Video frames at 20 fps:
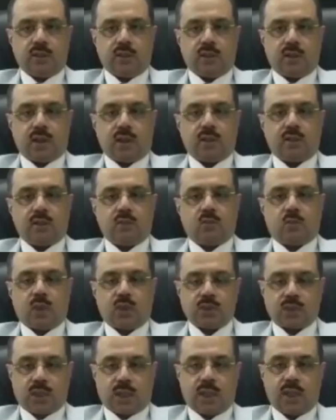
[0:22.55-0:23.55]
And
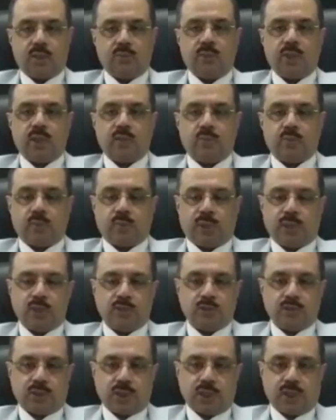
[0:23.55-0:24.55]
once I had made up my
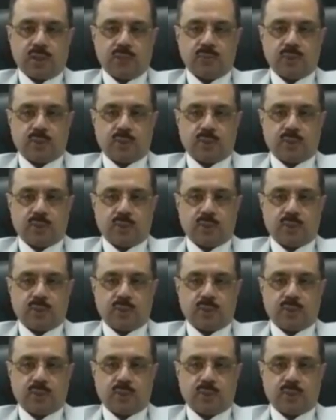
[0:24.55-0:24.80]
mind to take up